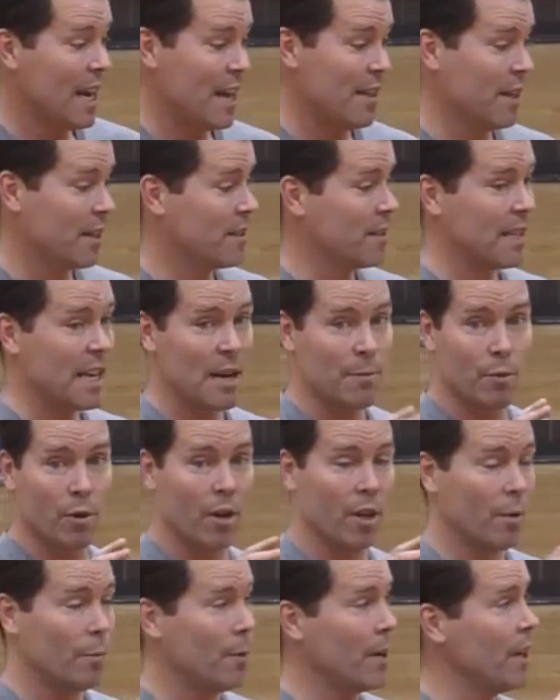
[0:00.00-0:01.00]
and this
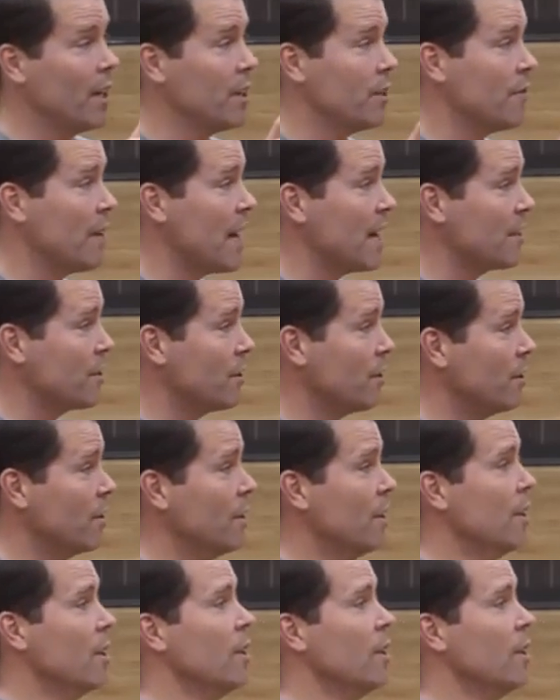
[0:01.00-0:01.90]
tempo to the pin is faster.